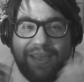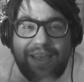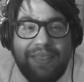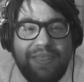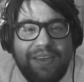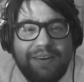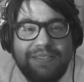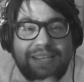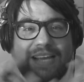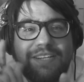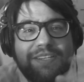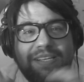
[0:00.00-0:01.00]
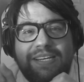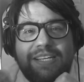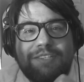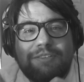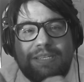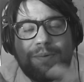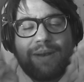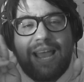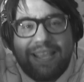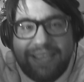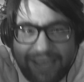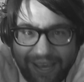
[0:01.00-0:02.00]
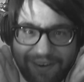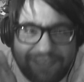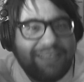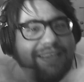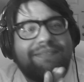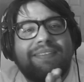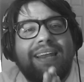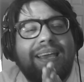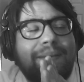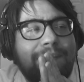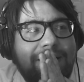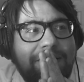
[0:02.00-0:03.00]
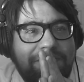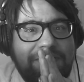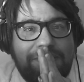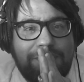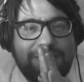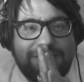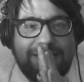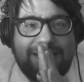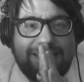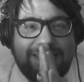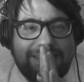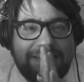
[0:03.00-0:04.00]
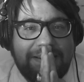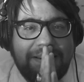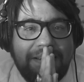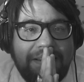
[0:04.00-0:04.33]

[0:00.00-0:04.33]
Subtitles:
And there's actually an interesting one. I cannot think of the name of the person that does it.